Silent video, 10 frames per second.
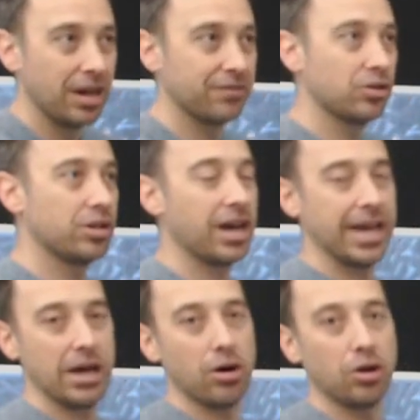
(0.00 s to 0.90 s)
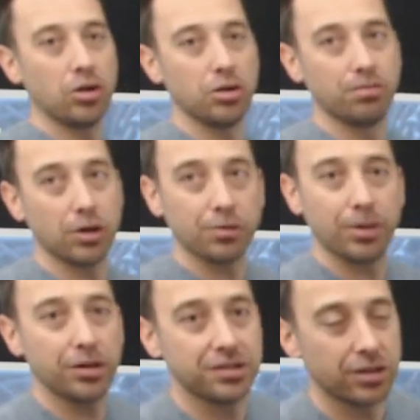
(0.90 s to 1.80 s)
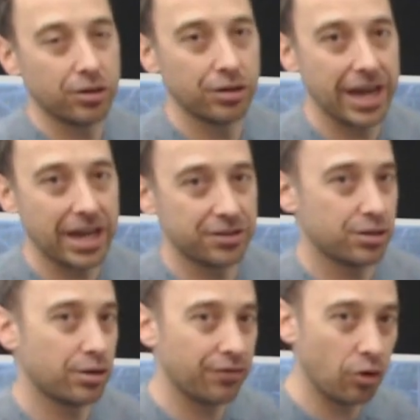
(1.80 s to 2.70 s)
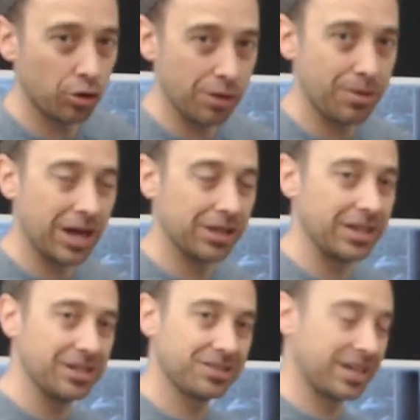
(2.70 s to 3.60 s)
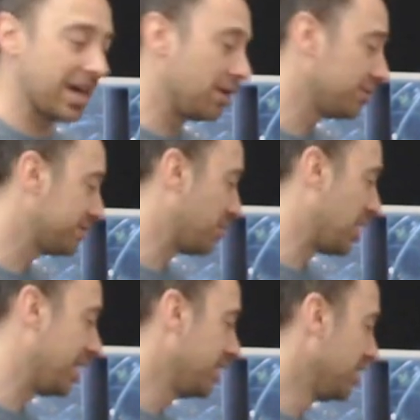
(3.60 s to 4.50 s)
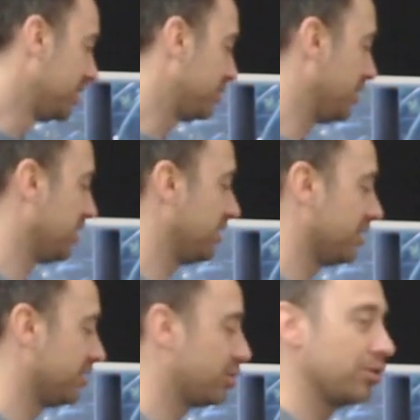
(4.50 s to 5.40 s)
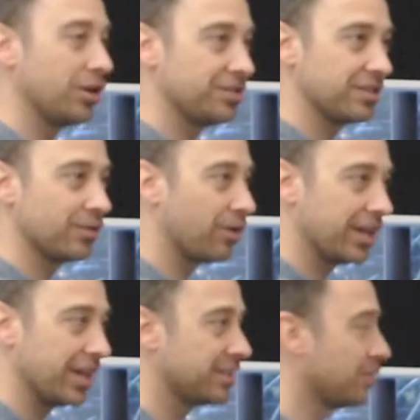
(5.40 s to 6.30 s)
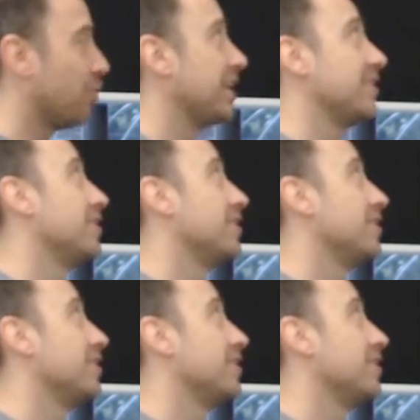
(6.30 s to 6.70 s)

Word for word: I've got a whole blog post on how to turn off autopilot in scales by doing, you know, two notes in the right hand to one